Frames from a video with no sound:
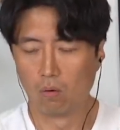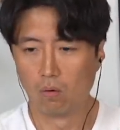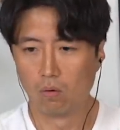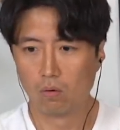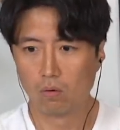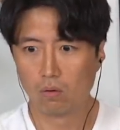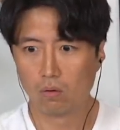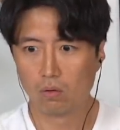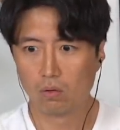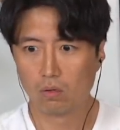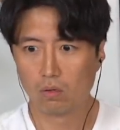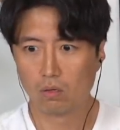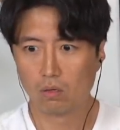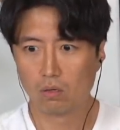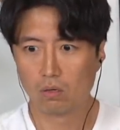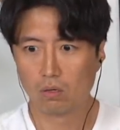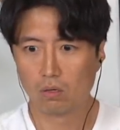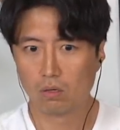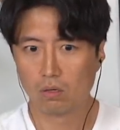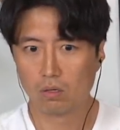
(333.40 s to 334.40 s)

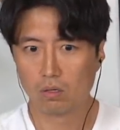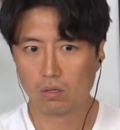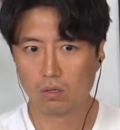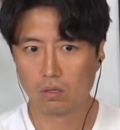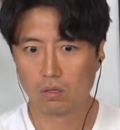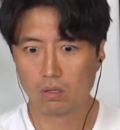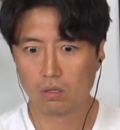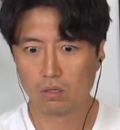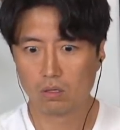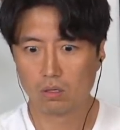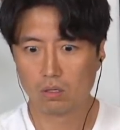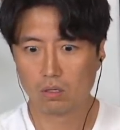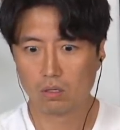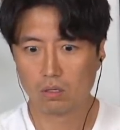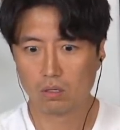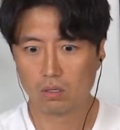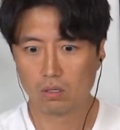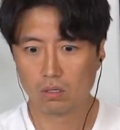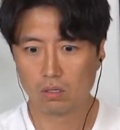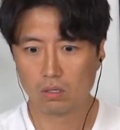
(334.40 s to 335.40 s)

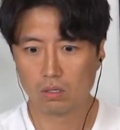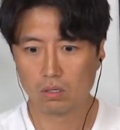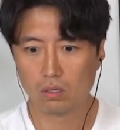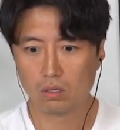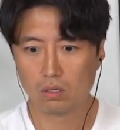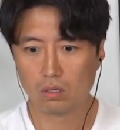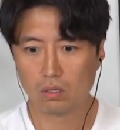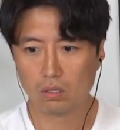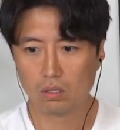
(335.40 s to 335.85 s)
No words are spoken by the person on screen.